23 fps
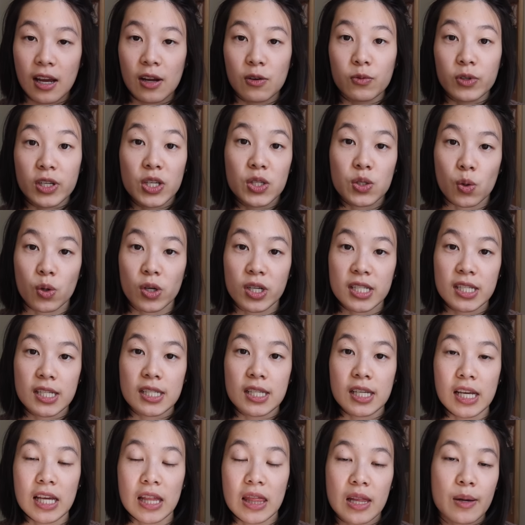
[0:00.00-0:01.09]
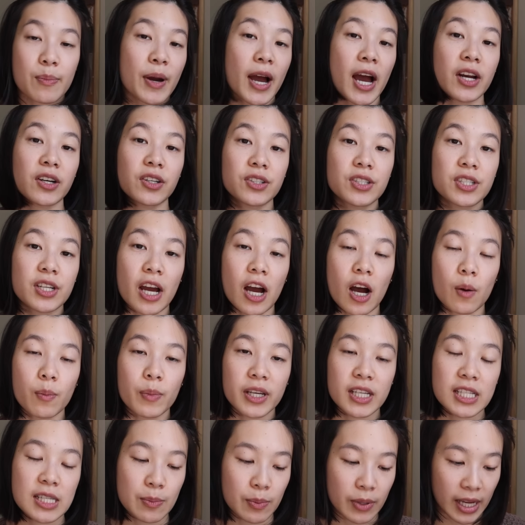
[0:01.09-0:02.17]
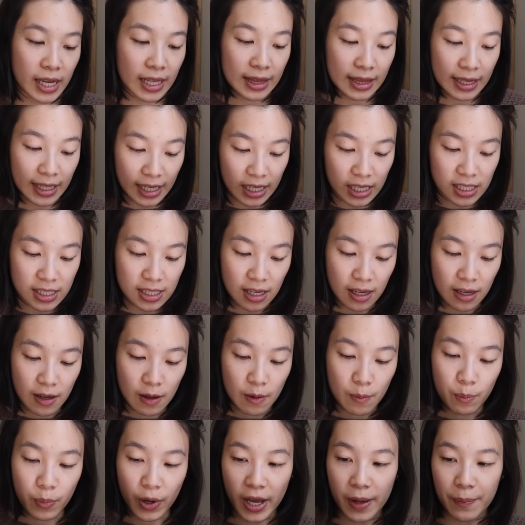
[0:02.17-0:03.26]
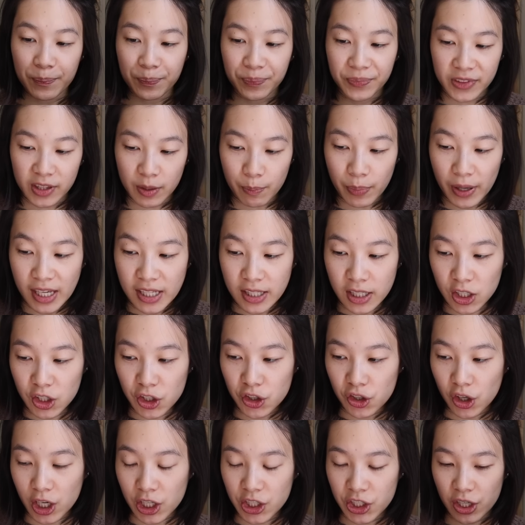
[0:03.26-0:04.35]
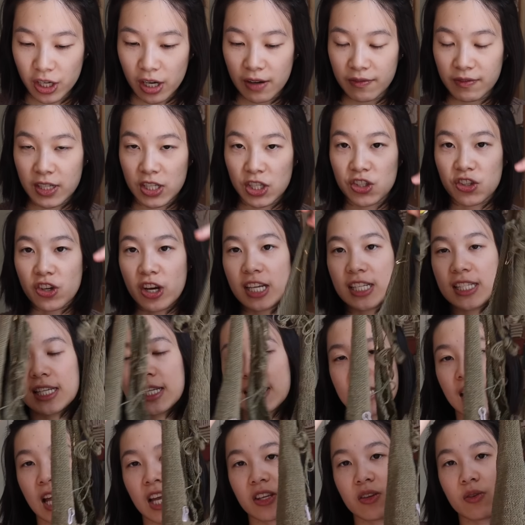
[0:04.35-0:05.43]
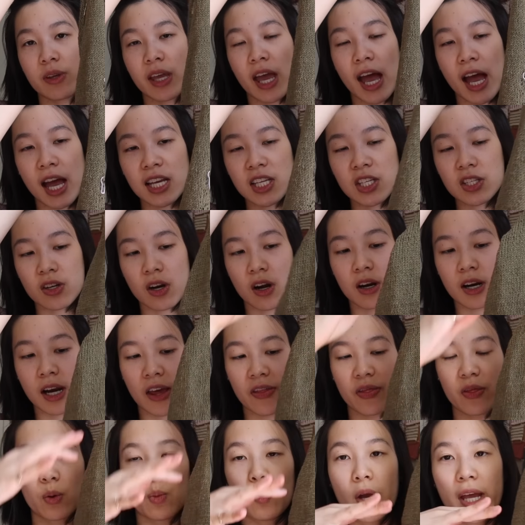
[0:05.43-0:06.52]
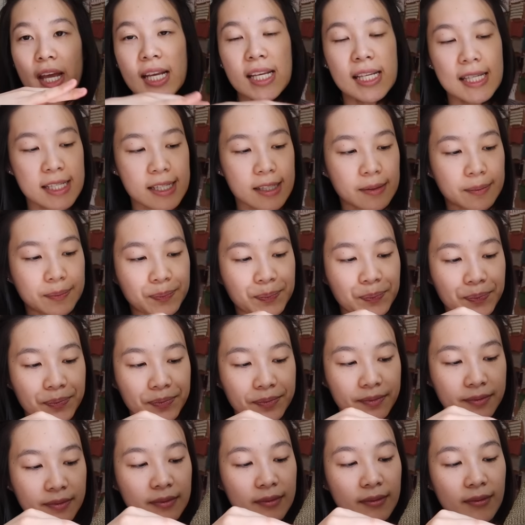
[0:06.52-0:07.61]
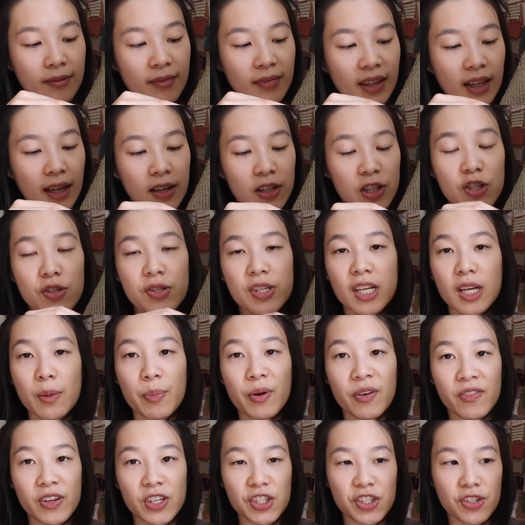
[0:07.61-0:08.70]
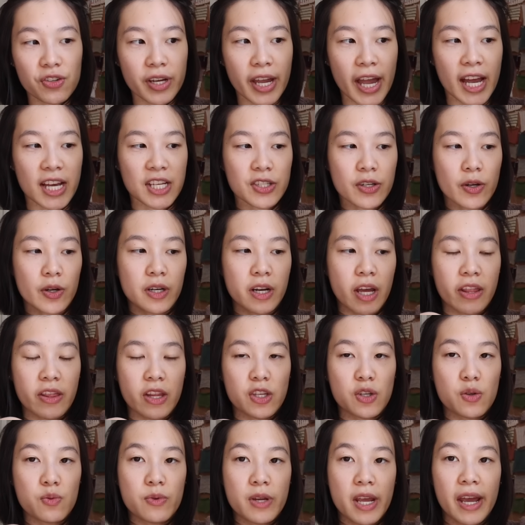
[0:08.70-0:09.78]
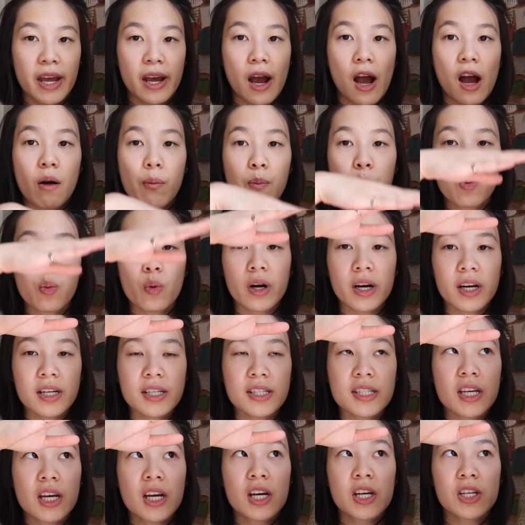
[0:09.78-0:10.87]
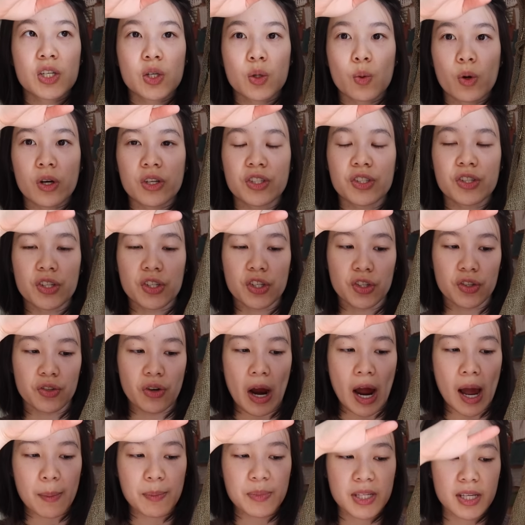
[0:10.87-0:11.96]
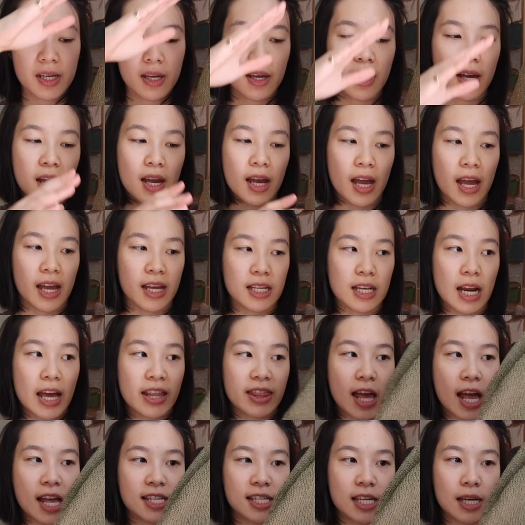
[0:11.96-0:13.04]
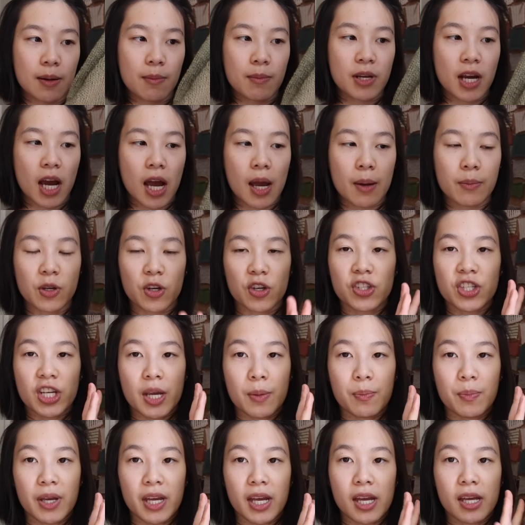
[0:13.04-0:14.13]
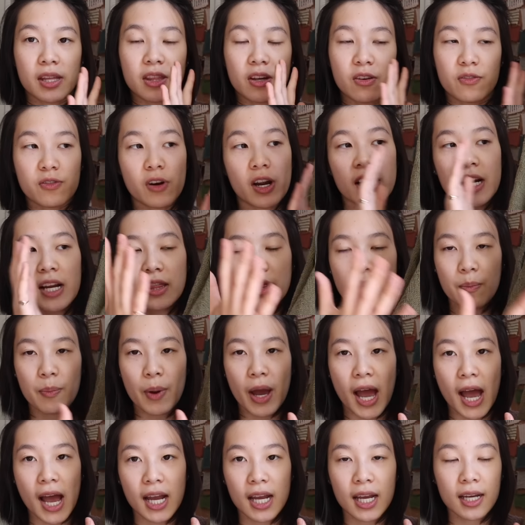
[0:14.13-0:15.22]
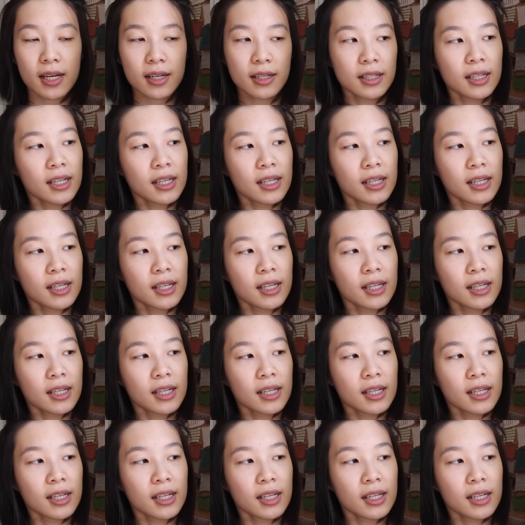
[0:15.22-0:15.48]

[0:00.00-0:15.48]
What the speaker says: resources in the pattern to help explain things. But the basic structure of this dress is that you cast on at the waist using a provisional cast on, and then you knit upwards towards the straps. And at that same time, you're shaping the front and the back.